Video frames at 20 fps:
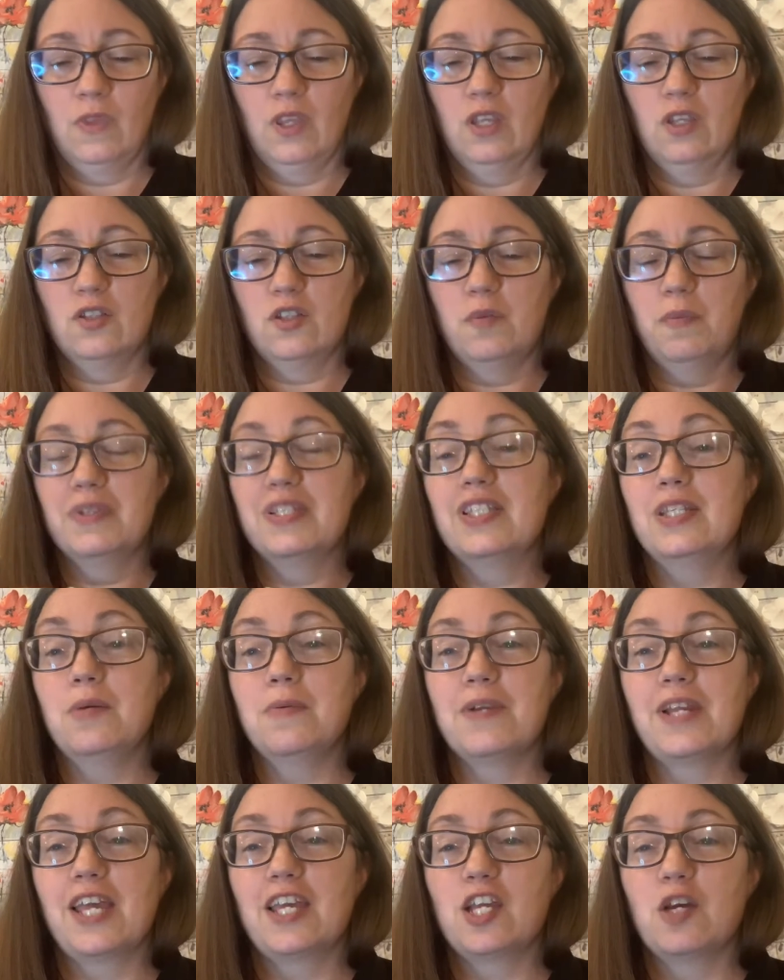So we'll see
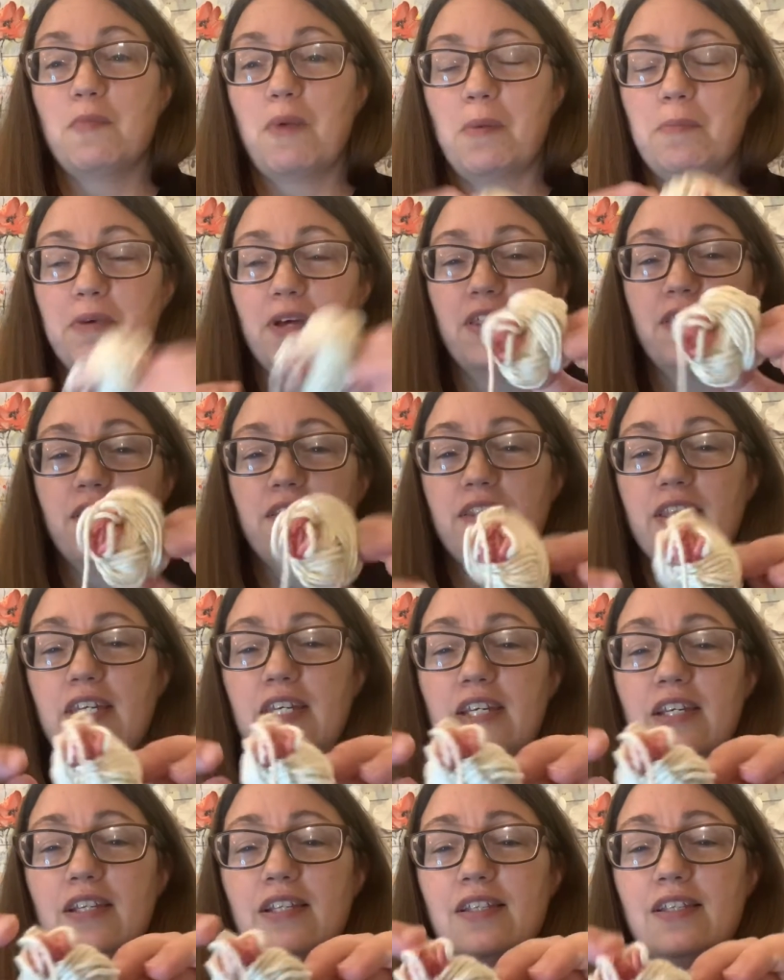what I come up with.
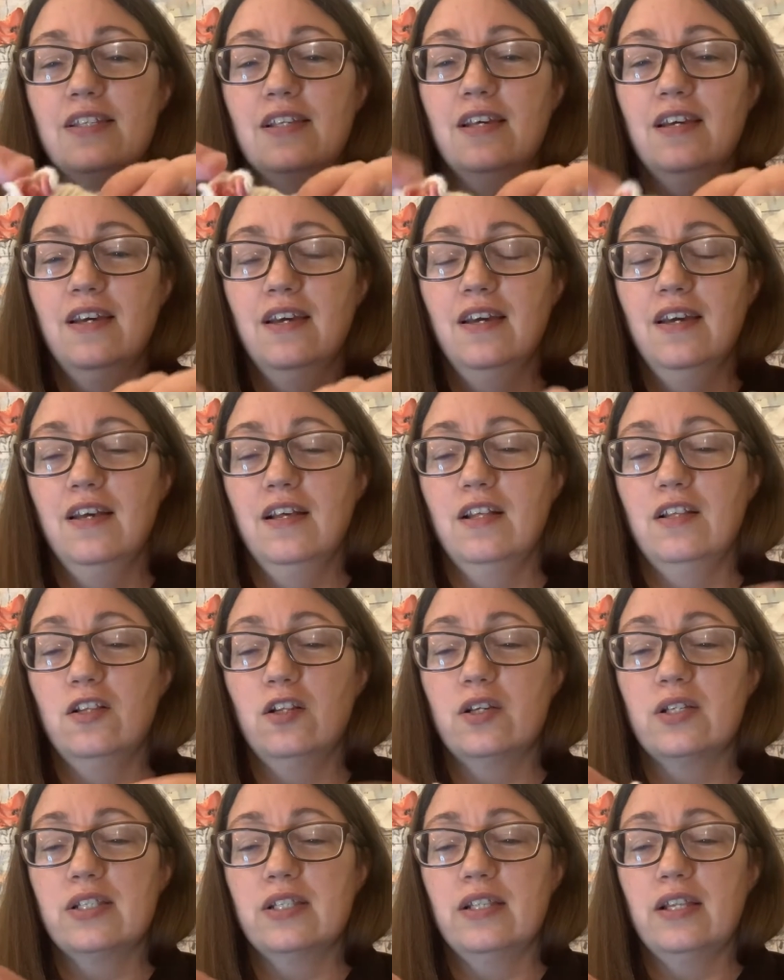This
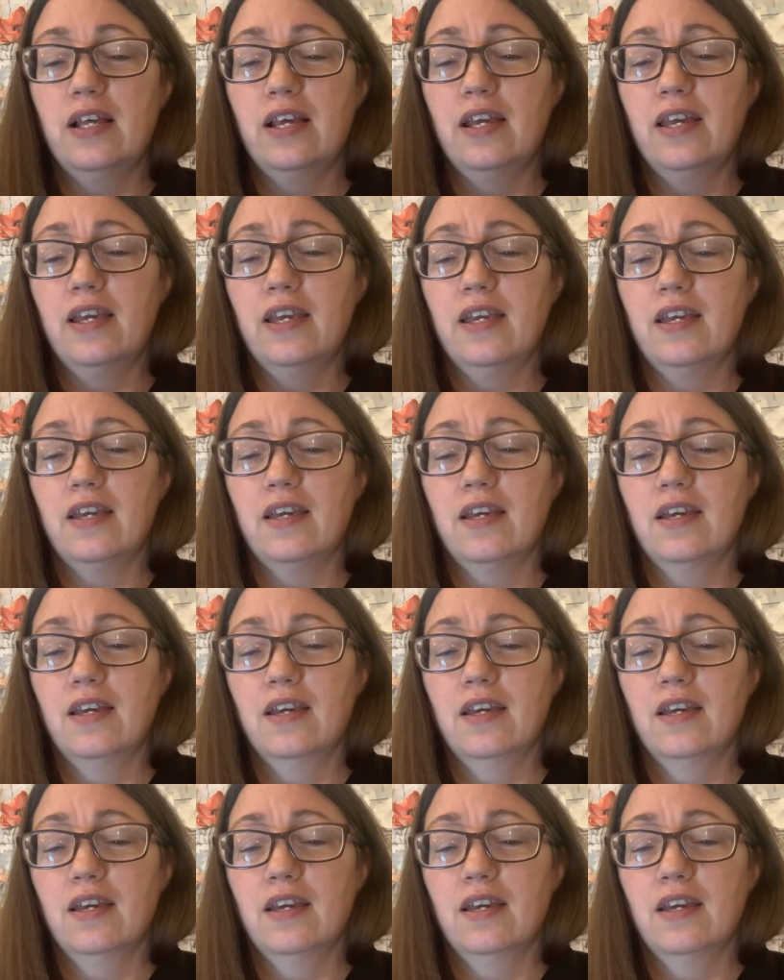looks like